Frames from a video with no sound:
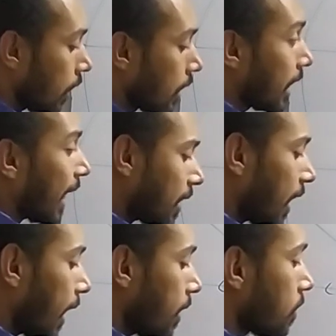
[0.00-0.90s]
in that
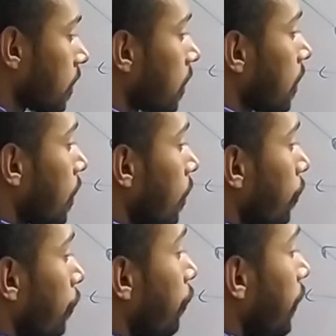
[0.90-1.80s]
case
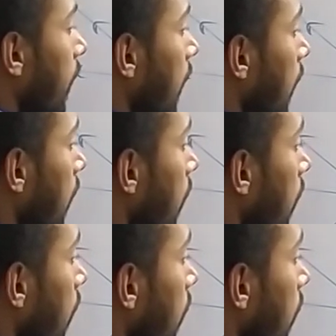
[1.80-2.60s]
VA